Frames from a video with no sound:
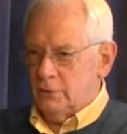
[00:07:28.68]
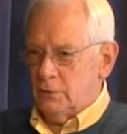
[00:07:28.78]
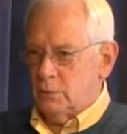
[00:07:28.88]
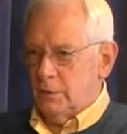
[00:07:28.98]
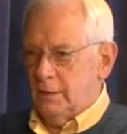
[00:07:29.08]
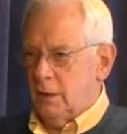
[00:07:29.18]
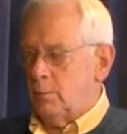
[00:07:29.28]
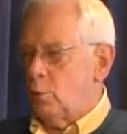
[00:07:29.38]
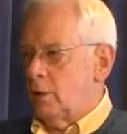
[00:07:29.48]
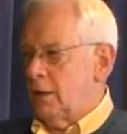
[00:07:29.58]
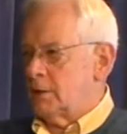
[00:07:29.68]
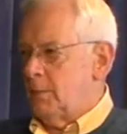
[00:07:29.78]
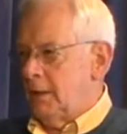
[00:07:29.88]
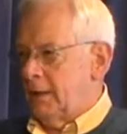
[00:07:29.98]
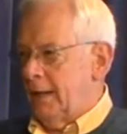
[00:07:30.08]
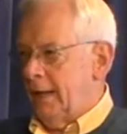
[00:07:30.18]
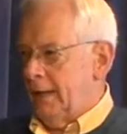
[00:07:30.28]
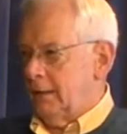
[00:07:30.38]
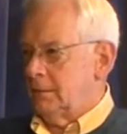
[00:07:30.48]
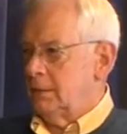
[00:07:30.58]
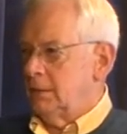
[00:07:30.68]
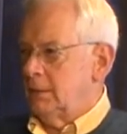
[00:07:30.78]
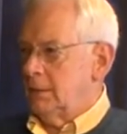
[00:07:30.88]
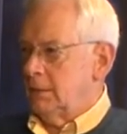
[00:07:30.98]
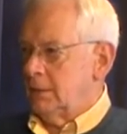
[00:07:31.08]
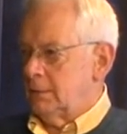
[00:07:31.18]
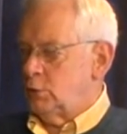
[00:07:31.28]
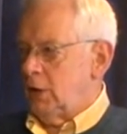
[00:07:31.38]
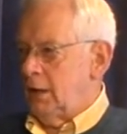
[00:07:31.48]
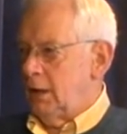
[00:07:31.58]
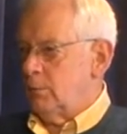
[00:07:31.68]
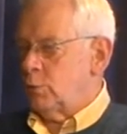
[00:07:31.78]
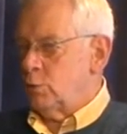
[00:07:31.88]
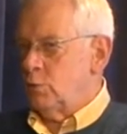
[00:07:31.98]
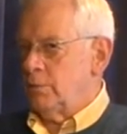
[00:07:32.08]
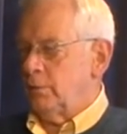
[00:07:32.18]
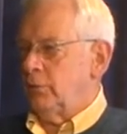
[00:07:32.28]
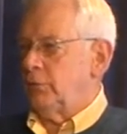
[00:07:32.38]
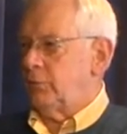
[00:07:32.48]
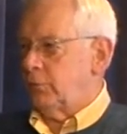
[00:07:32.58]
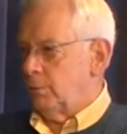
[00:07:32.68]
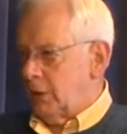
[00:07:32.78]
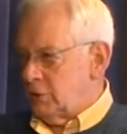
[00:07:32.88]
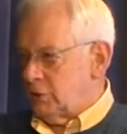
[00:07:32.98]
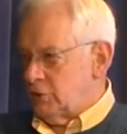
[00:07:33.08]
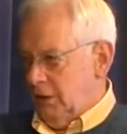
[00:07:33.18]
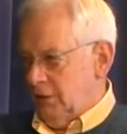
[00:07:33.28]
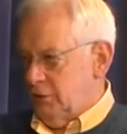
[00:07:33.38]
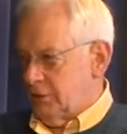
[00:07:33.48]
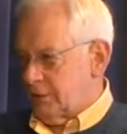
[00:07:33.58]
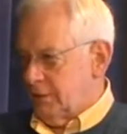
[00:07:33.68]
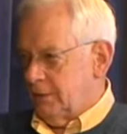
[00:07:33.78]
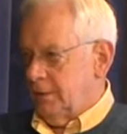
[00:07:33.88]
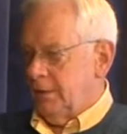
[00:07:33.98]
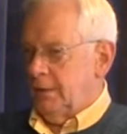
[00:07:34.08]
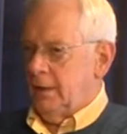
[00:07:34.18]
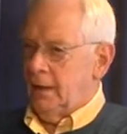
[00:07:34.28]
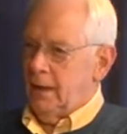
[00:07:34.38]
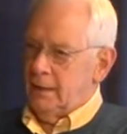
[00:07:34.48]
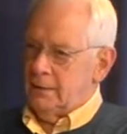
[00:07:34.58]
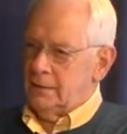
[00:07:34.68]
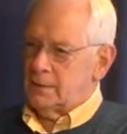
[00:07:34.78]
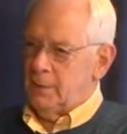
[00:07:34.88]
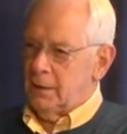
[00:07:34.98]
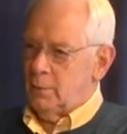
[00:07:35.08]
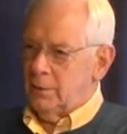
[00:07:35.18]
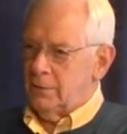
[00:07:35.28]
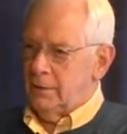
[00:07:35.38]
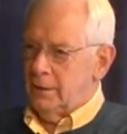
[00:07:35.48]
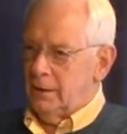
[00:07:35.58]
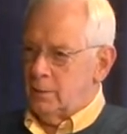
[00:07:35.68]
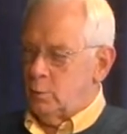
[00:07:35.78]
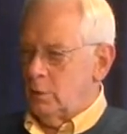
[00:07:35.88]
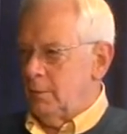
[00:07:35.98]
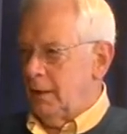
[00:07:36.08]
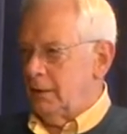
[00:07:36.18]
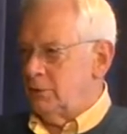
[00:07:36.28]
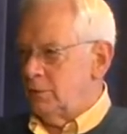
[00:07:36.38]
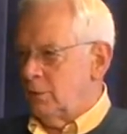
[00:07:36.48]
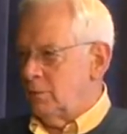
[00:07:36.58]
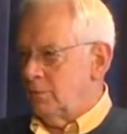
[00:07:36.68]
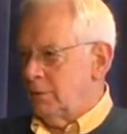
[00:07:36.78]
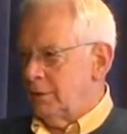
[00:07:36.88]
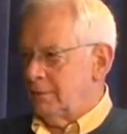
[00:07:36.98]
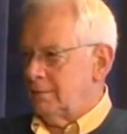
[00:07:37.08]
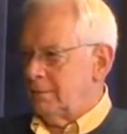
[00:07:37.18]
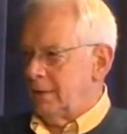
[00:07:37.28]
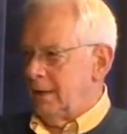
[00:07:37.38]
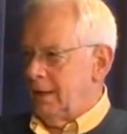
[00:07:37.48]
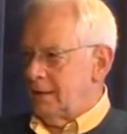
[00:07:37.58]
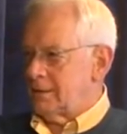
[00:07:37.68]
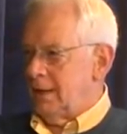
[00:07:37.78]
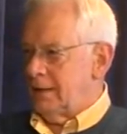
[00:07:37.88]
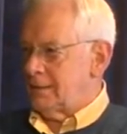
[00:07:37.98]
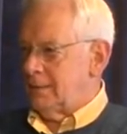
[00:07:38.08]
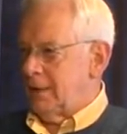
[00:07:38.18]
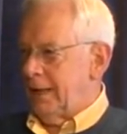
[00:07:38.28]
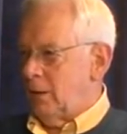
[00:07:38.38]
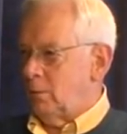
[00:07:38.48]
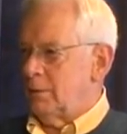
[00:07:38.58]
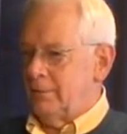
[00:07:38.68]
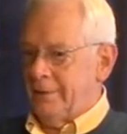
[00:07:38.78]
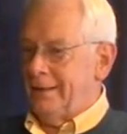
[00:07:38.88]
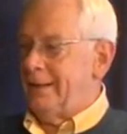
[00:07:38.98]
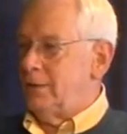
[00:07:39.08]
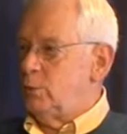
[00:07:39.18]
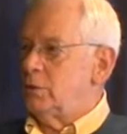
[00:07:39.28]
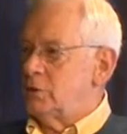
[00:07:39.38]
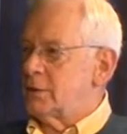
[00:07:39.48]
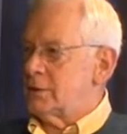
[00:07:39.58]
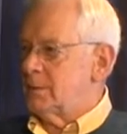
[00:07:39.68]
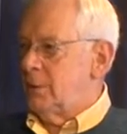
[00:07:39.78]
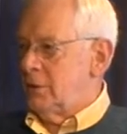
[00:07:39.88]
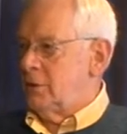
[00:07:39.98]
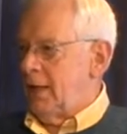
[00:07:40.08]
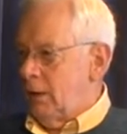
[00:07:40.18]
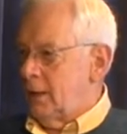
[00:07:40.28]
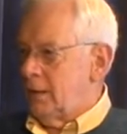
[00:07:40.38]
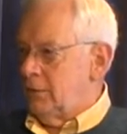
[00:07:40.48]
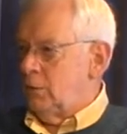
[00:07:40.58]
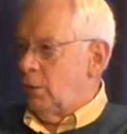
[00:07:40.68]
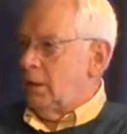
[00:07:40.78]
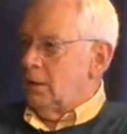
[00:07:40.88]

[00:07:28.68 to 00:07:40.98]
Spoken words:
issues with the airport has been getting approvals for budget changes. And I did speak with the airport manager over in Hyannis and asked him how, if he needed to adjust his budget, how he could do